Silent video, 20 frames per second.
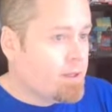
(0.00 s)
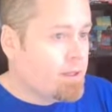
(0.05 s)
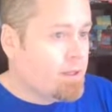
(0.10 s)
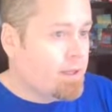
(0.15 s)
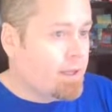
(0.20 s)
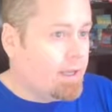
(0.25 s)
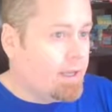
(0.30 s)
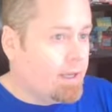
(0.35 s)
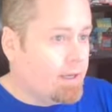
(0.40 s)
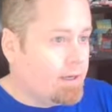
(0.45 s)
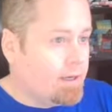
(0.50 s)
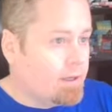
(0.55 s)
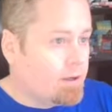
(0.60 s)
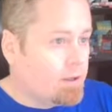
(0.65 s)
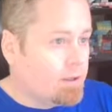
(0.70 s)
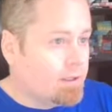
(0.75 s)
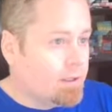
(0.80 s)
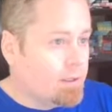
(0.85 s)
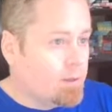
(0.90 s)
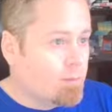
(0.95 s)
And in our
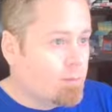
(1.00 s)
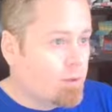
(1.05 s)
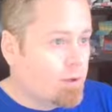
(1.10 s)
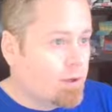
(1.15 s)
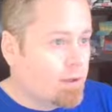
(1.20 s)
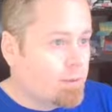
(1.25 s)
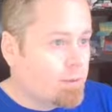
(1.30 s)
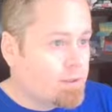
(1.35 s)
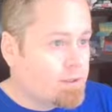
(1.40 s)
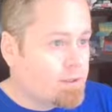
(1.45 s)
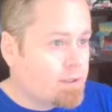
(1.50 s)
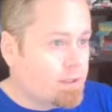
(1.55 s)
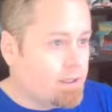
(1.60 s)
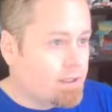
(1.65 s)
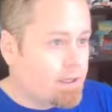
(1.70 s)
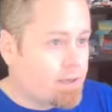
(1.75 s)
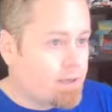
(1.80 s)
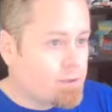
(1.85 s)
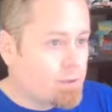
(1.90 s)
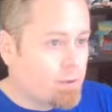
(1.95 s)
leaderboard, we're seeing
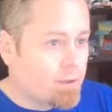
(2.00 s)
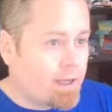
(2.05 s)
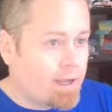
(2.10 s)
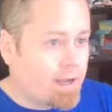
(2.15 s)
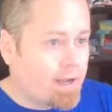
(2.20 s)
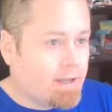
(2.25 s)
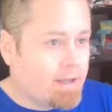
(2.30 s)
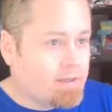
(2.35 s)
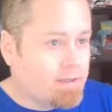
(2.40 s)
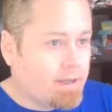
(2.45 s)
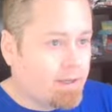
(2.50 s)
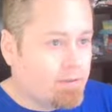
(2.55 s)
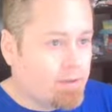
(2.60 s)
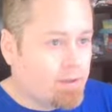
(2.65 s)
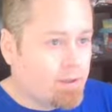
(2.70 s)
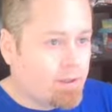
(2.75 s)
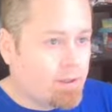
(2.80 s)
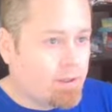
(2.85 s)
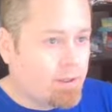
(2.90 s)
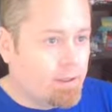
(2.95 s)
natural gas
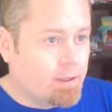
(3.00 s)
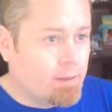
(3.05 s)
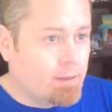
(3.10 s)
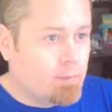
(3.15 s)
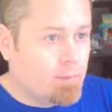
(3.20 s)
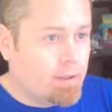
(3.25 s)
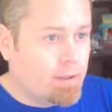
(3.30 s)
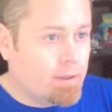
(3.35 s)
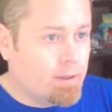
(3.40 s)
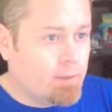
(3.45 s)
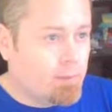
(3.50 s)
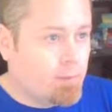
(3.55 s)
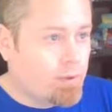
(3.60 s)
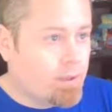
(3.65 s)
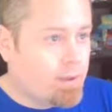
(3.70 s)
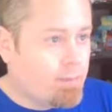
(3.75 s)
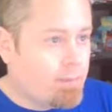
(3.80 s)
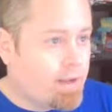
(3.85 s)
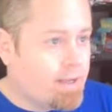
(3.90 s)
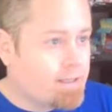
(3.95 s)
after a
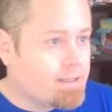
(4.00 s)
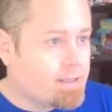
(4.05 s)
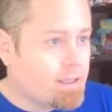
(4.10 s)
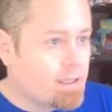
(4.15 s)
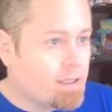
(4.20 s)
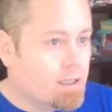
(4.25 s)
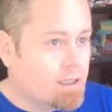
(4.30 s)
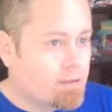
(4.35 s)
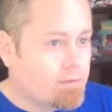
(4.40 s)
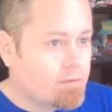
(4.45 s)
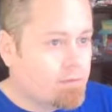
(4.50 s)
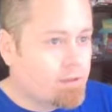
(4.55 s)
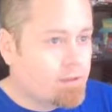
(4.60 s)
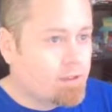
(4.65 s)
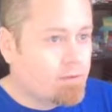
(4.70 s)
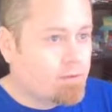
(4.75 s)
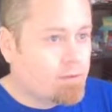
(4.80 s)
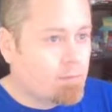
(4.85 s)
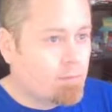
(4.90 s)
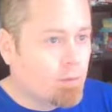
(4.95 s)
pretty bad sell-off
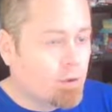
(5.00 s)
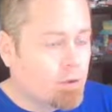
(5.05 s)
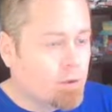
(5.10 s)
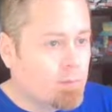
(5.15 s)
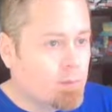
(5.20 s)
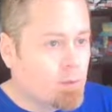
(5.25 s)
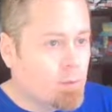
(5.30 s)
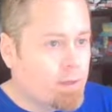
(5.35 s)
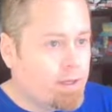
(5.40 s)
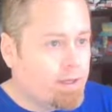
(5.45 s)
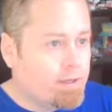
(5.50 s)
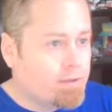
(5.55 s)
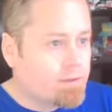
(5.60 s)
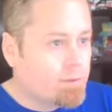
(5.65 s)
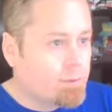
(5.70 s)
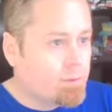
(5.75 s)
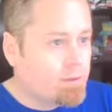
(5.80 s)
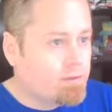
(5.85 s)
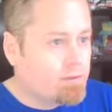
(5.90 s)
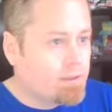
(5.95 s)
for multiple
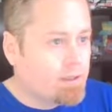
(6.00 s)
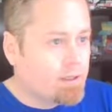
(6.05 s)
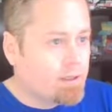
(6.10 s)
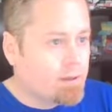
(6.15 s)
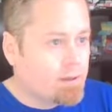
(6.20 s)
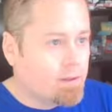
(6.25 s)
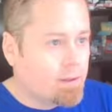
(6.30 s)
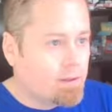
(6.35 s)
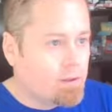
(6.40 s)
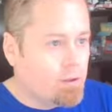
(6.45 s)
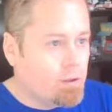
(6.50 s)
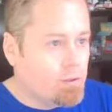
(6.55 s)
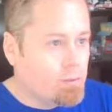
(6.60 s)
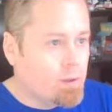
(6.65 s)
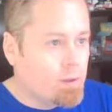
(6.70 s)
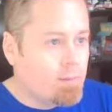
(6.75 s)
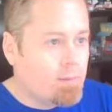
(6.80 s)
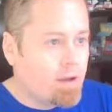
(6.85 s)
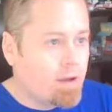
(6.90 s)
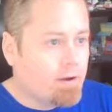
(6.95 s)
weeks. We've seen a huge
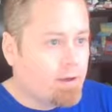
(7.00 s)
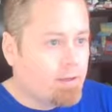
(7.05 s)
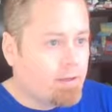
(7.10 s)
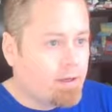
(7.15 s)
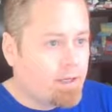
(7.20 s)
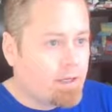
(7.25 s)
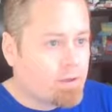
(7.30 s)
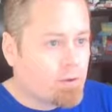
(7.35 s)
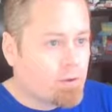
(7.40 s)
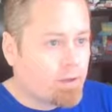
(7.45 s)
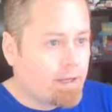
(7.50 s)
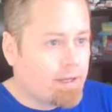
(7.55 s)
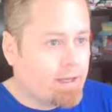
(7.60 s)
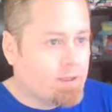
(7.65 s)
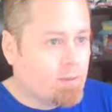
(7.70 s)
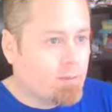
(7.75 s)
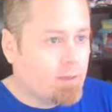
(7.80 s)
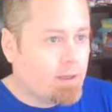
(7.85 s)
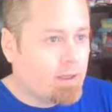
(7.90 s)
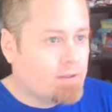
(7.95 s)
rebound in the natural
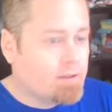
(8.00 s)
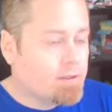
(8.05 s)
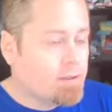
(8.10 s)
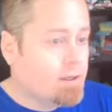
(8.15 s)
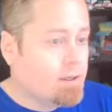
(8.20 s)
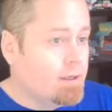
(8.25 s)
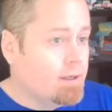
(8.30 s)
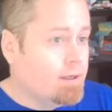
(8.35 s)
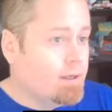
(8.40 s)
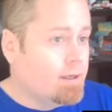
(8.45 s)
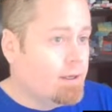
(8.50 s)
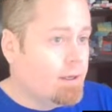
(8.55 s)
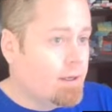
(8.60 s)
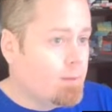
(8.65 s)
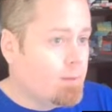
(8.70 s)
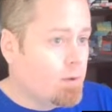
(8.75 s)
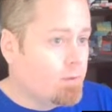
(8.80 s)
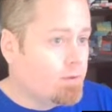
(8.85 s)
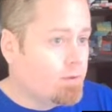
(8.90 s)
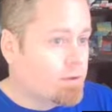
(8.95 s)
gas space,
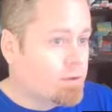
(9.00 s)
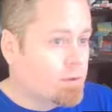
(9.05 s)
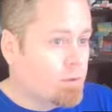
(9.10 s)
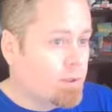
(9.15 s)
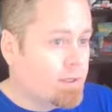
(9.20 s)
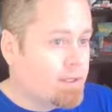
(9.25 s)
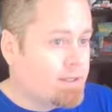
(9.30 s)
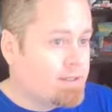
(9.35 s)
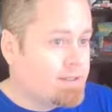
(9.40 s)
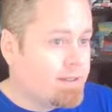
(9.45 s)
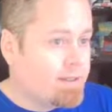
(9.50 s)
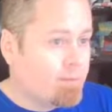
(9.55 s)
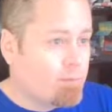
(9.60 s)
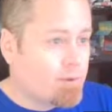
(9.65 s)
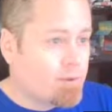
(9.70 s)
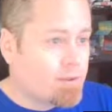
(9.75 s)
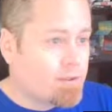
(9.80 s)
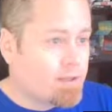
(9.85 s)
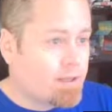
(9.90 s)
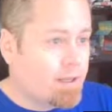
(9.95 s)
up over
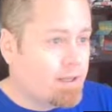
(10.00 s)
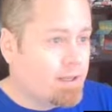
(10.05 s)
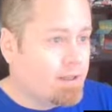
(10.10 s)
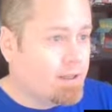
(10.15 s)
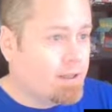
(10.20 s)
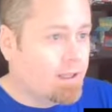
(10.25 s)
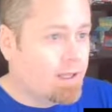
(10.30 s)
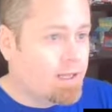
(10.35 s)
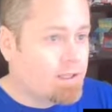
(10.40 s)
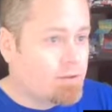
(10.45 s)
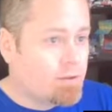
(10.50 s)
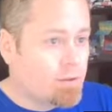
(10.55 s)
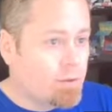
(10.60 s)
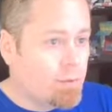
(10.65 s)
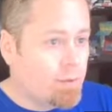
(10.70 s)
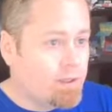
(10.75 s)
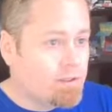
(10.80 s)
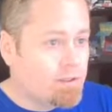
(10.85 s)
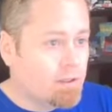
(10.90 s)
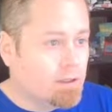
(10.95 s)
27% in the last 2
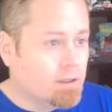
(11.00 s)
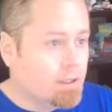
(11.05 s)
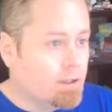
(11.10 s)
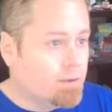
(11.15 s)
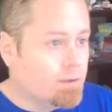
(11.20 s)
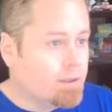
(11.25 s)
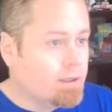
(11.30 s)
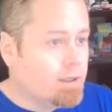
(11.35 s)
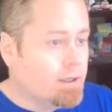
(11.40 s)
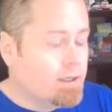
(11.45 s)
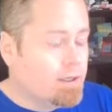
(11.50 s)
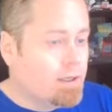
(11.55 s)
weeks alone.